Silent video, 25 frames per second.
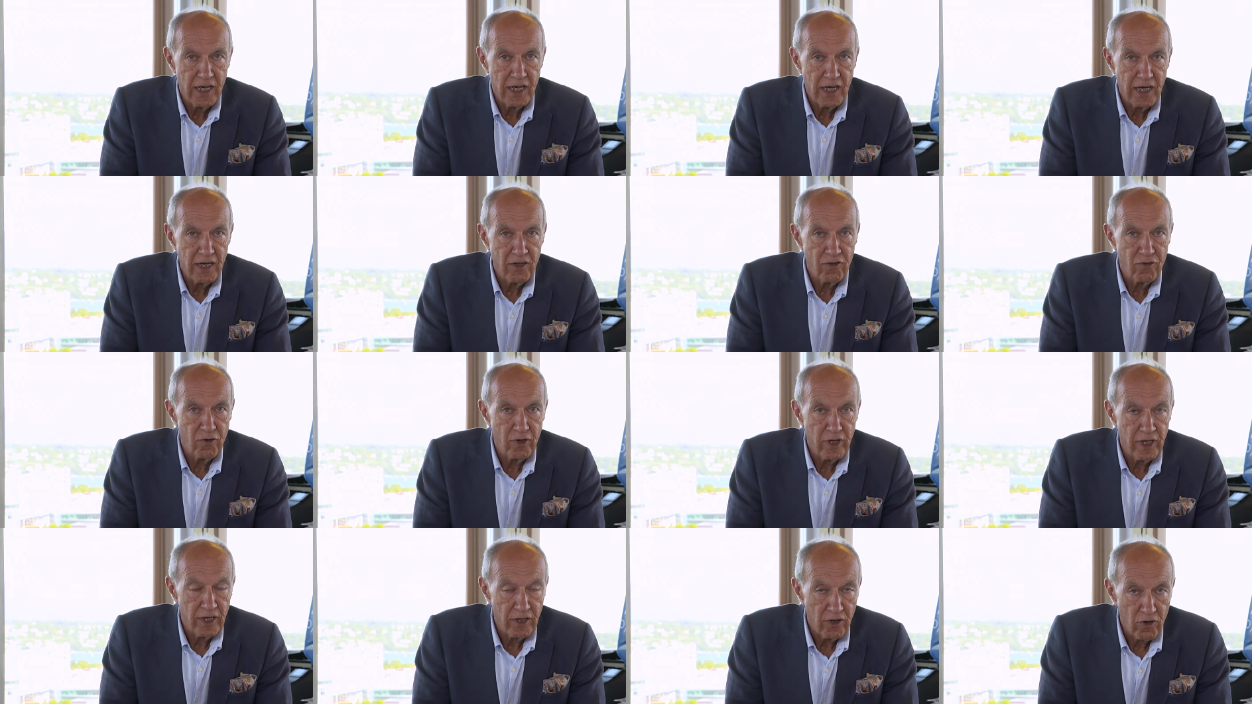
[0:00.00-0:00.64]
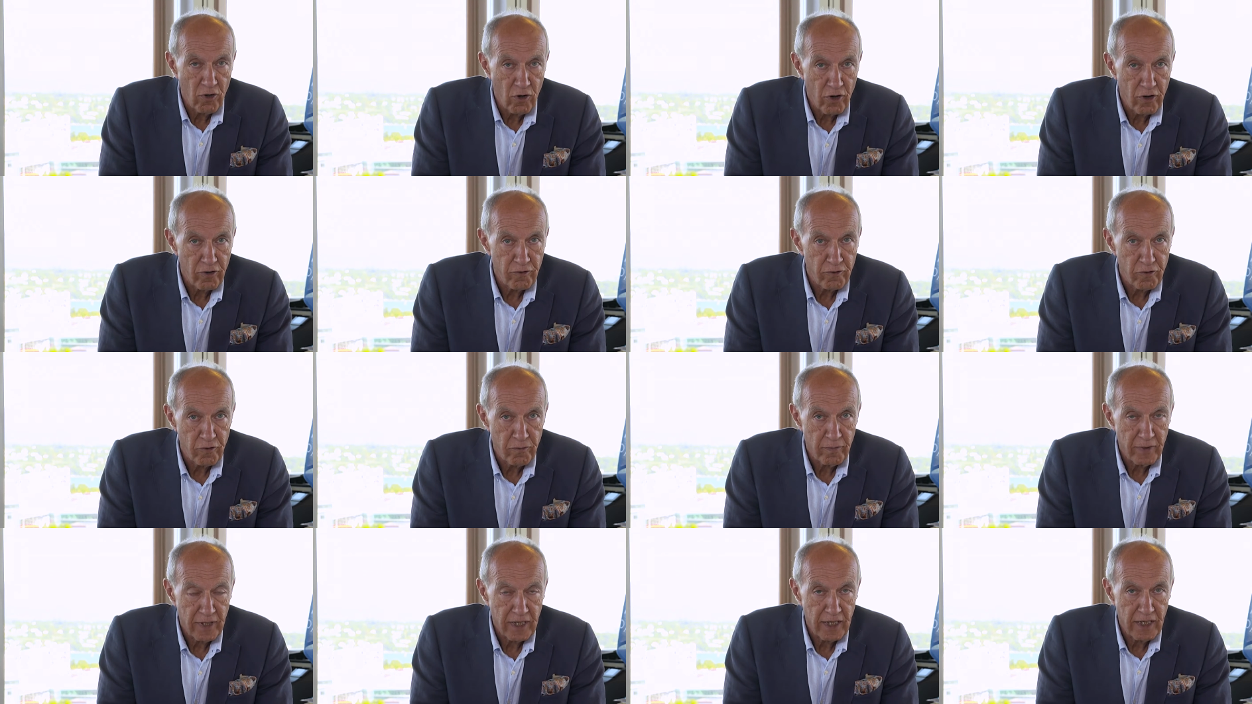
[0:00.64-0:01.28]
It's really an honour
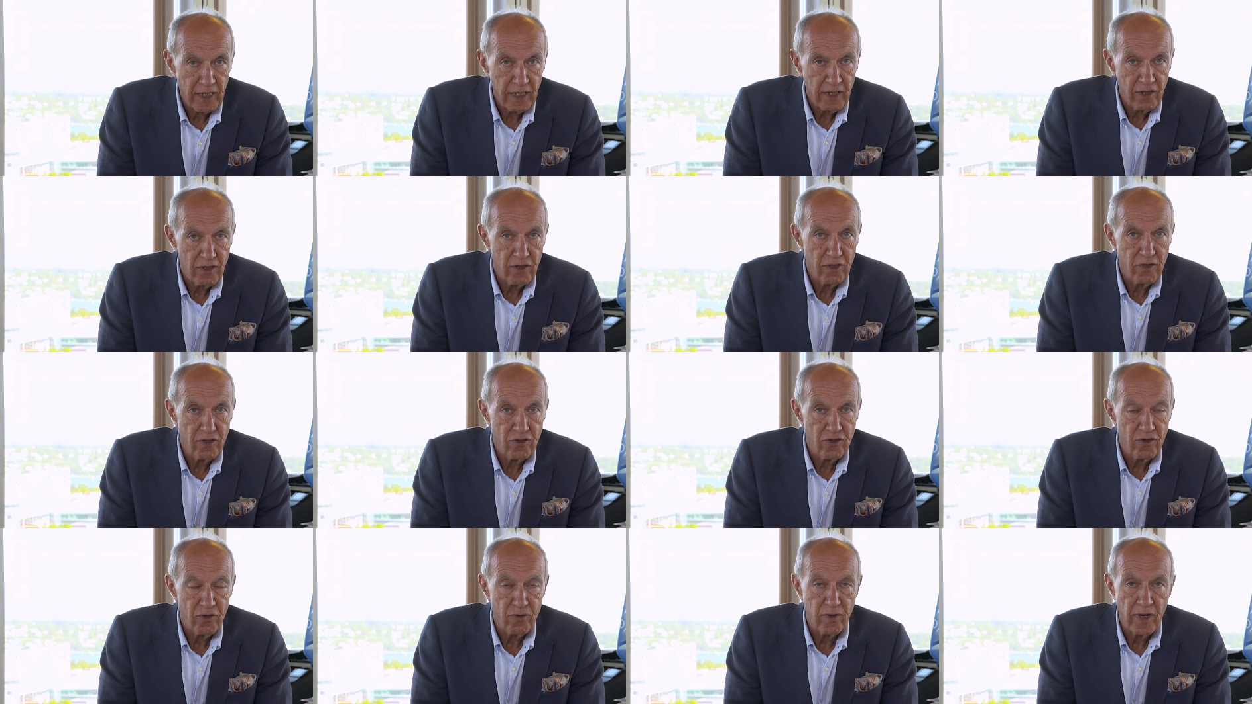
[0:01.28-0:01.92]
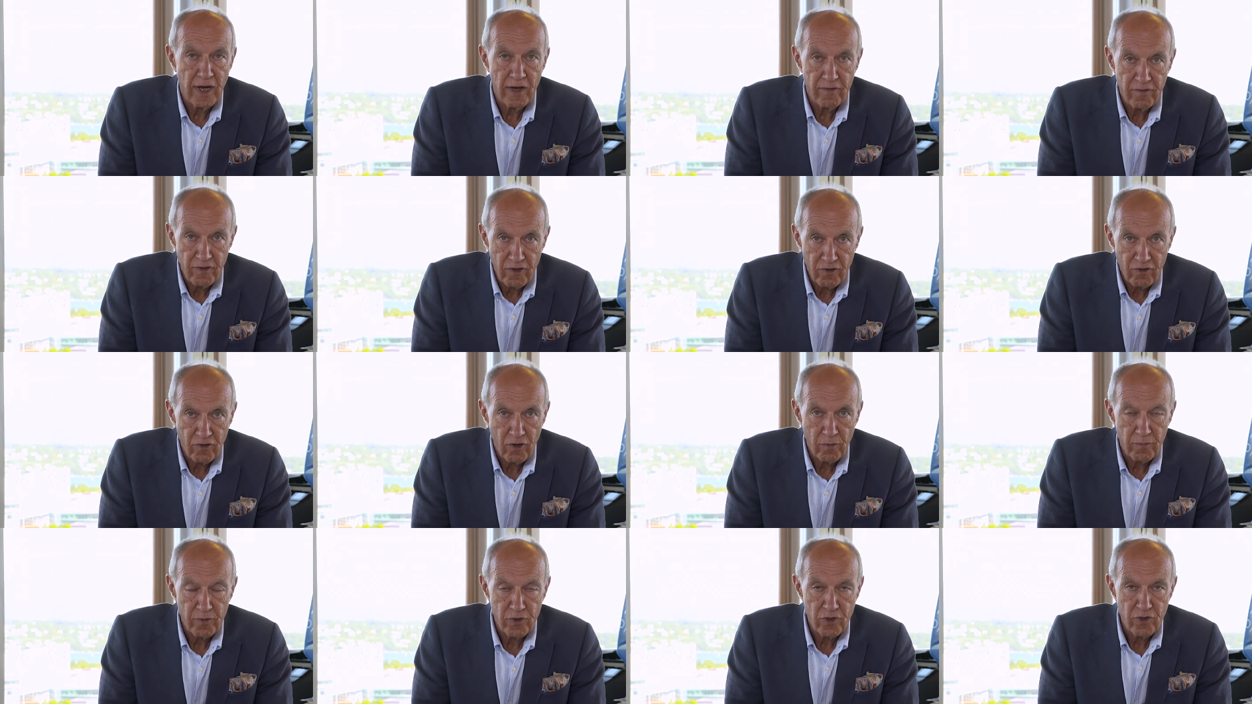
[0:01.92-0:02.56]
for me to have this
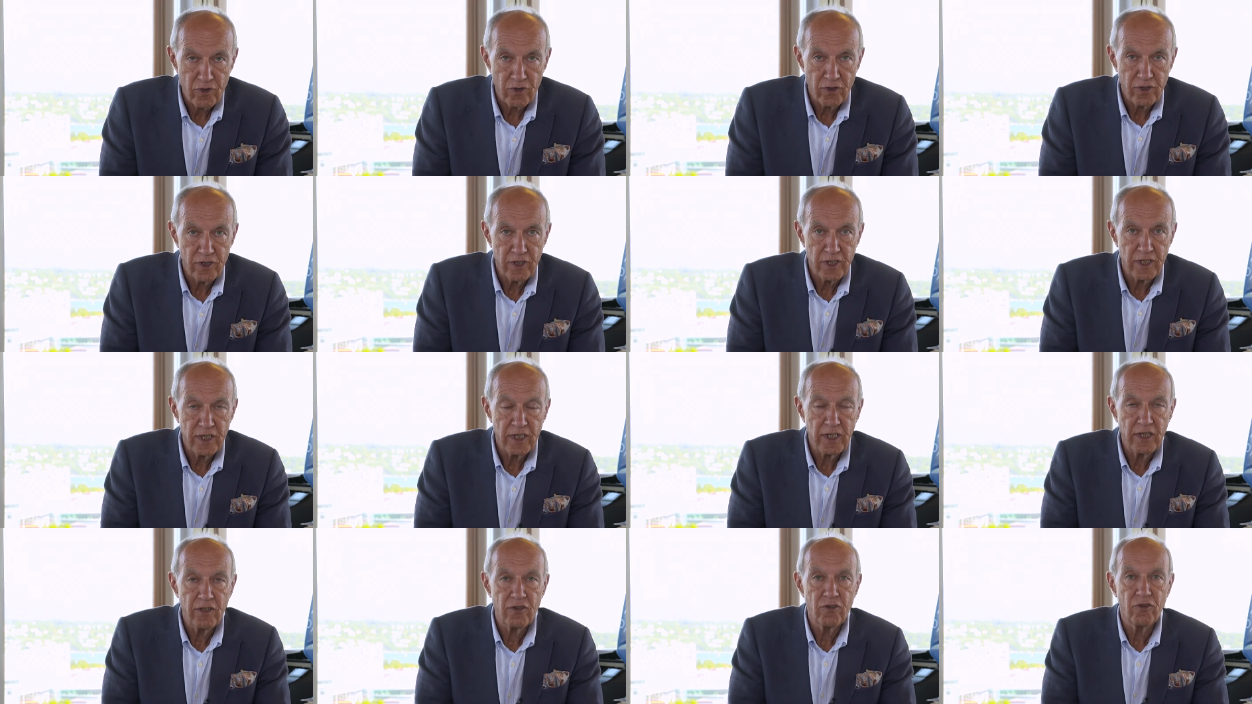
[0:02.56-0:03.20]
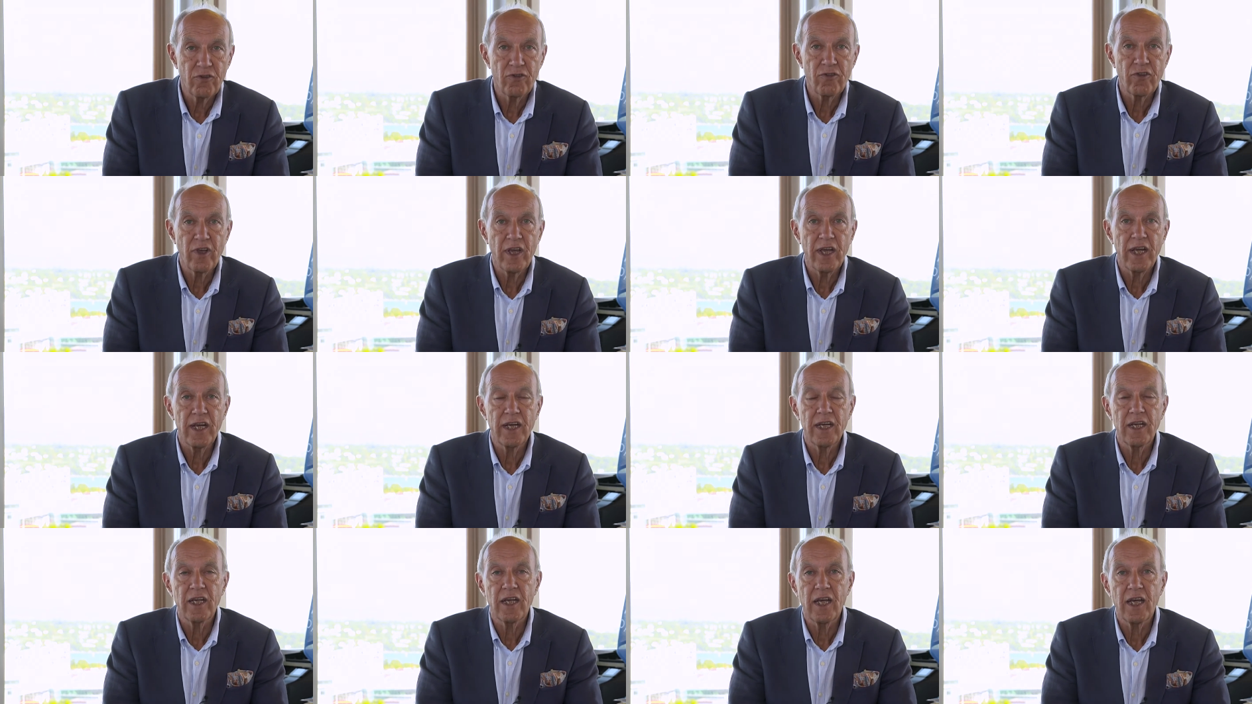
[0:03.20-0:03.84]
opportunity to
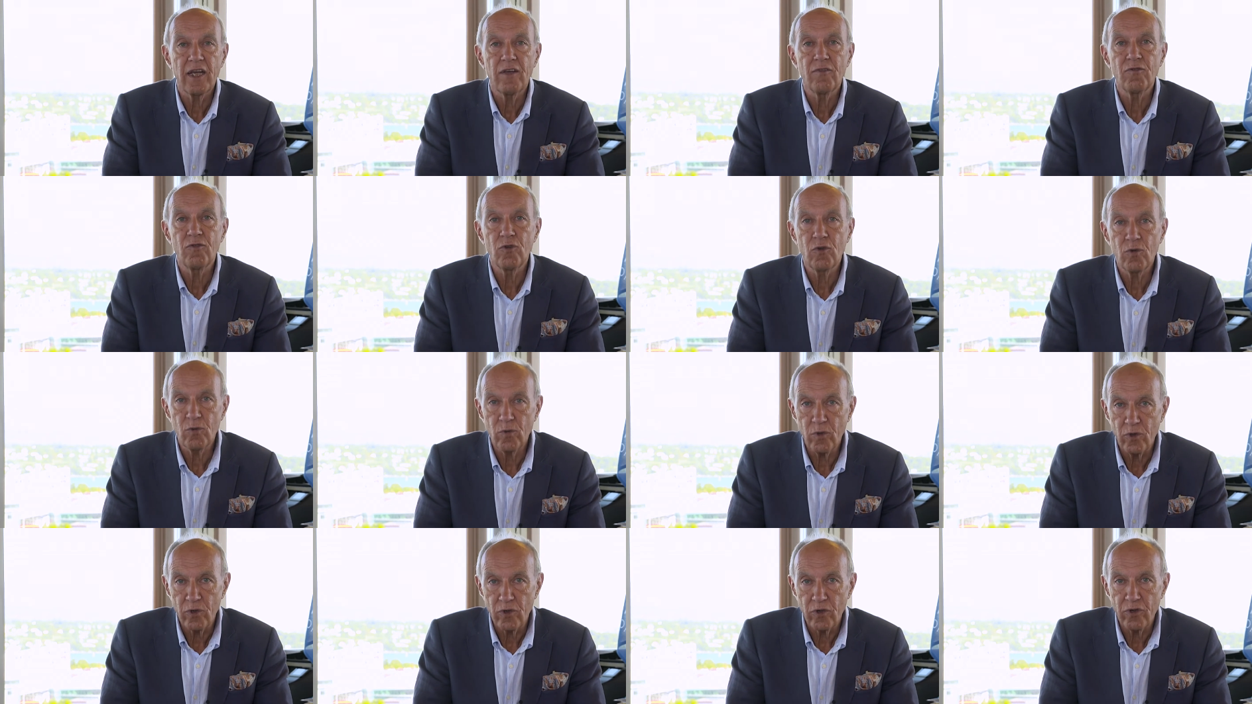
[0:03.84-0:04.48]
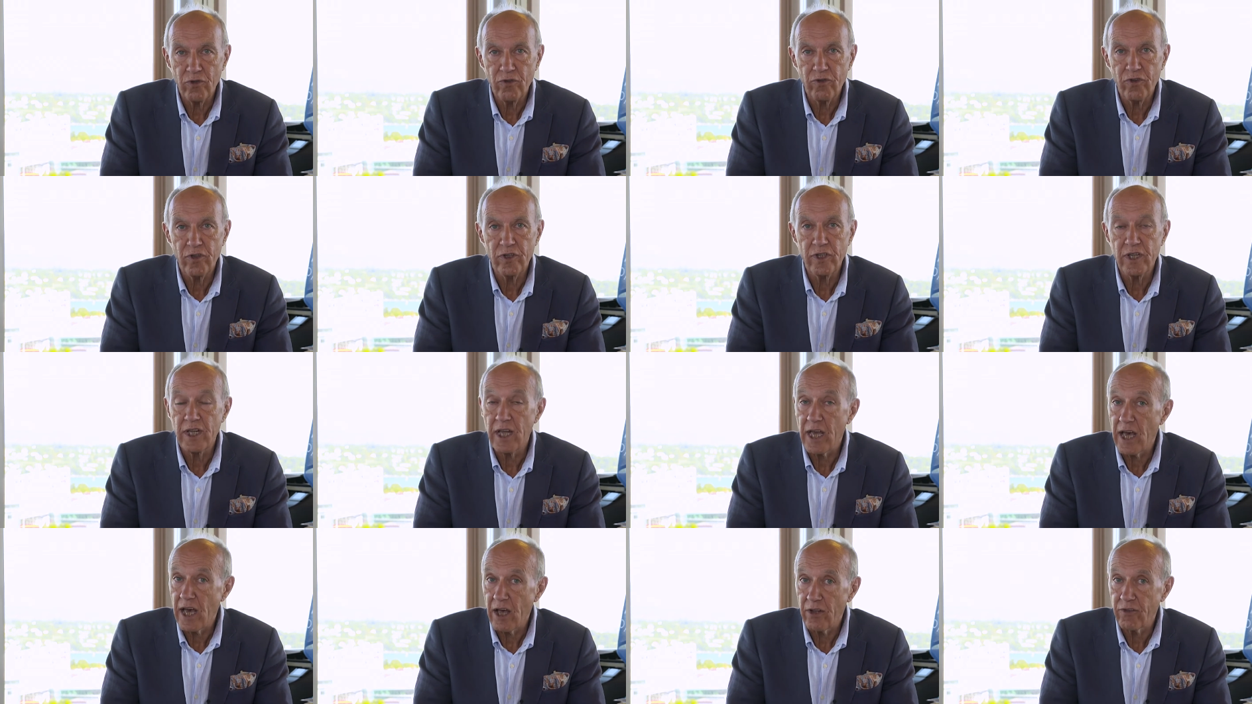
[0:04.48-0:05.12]
say a few words at
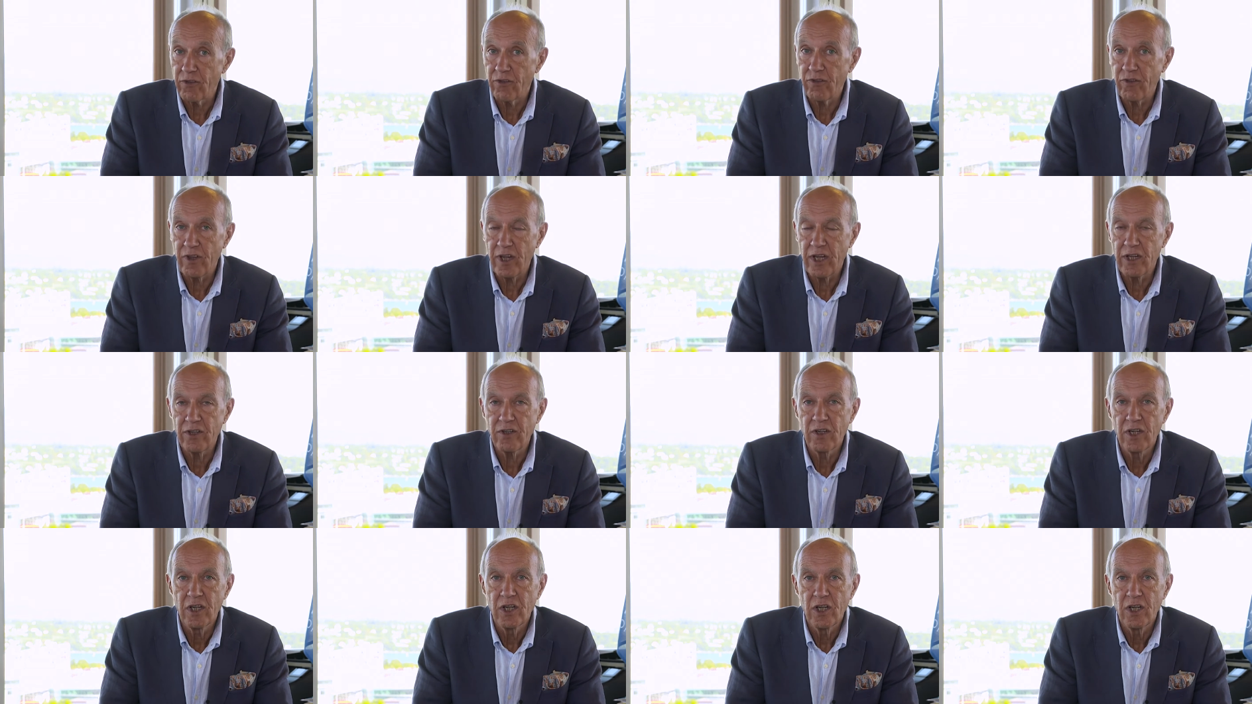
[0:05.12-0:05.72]
the outset